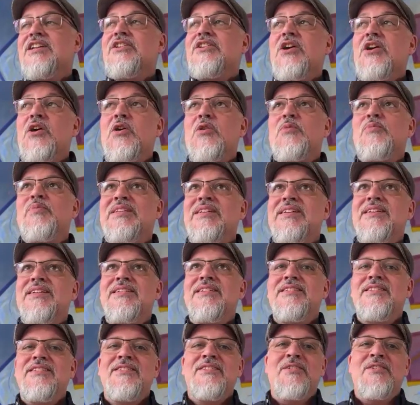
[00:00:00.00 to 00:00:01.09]
no,
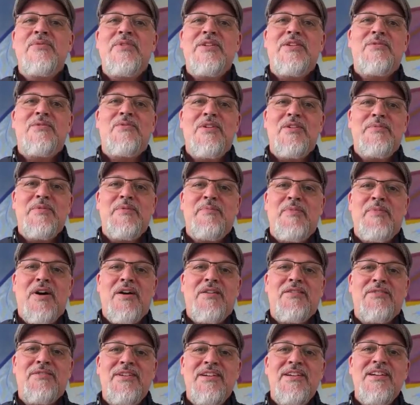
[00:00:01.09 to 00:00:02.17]
please, we don't want to be
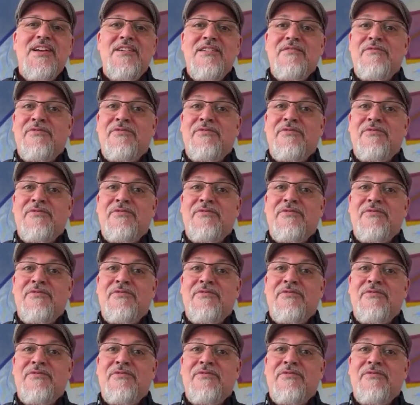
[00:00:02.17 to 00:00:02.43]
bothered.